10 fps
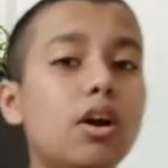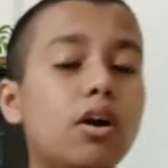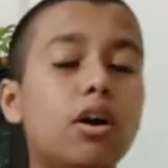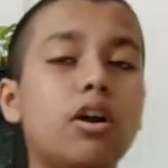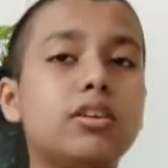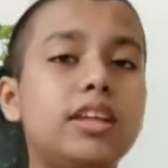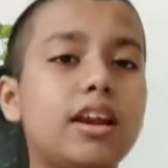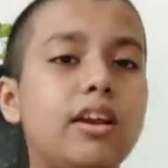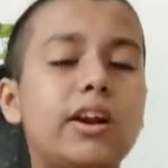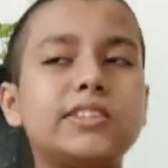or
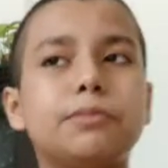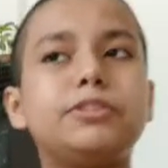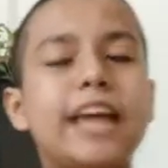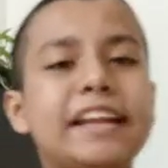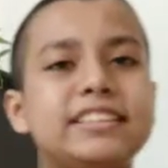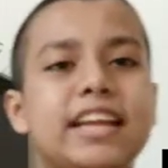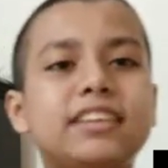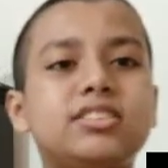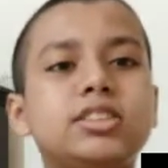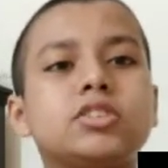there are lots of channels
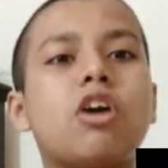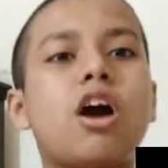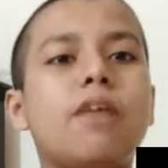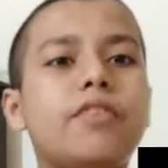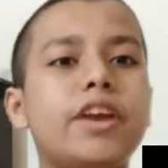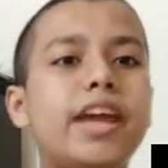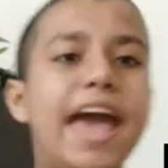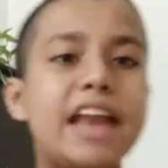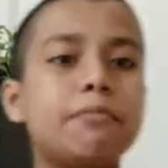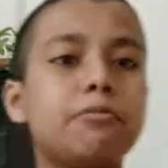like Discovery,
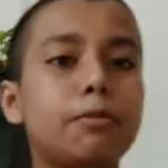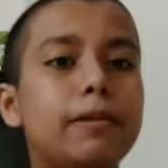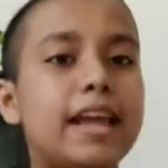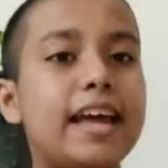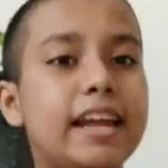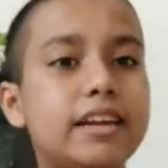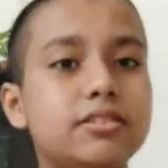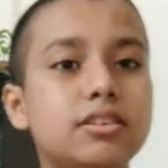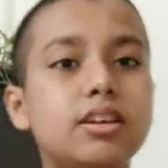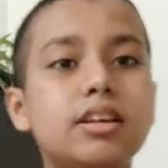Animal
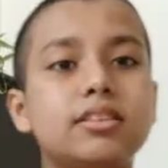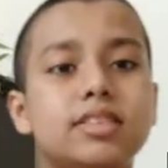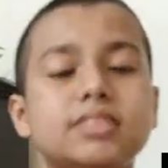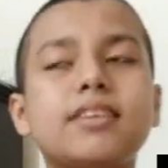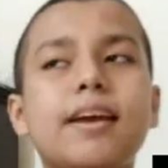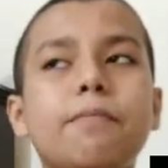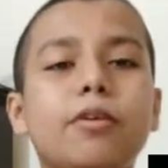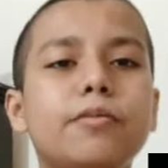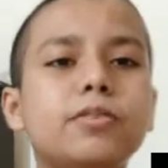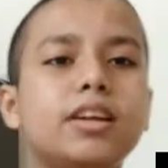Planet. This type
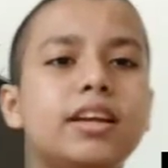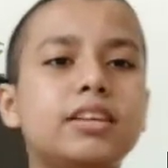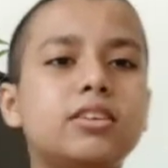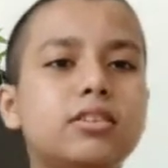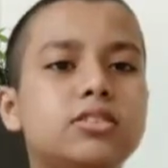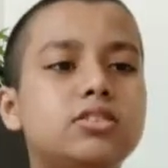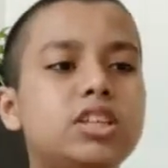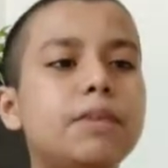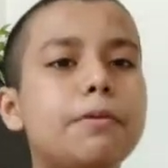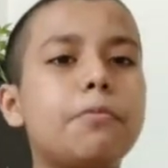of
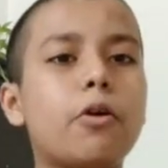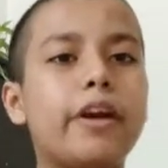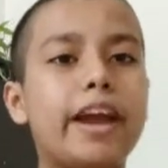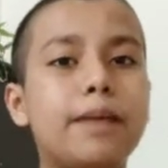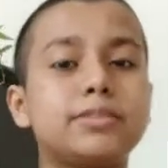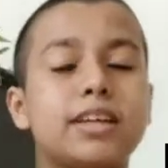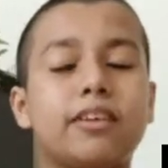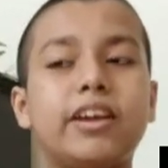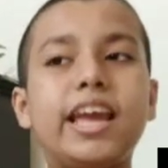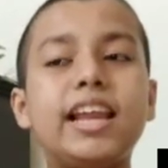TV programs
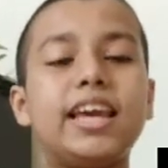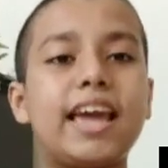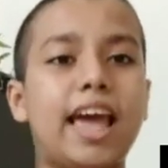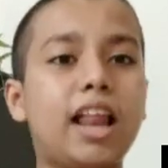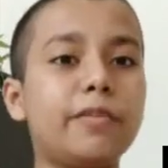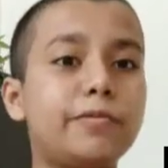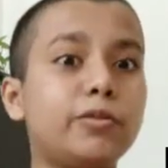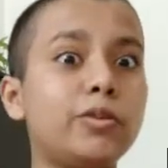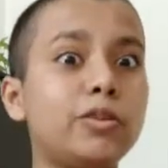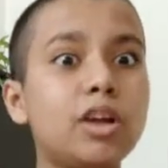are really
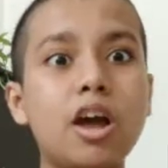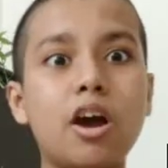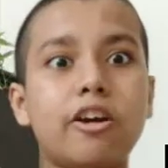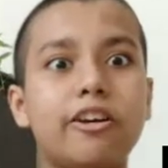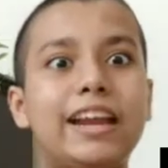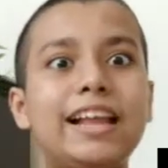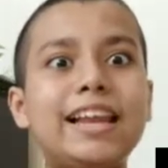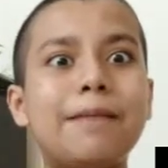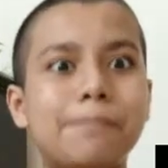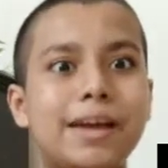helpful or
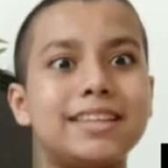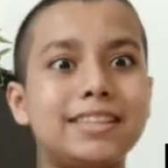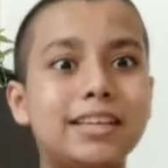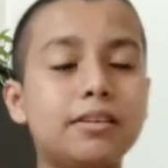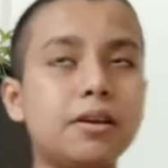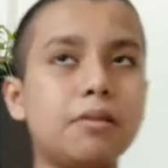really amazing.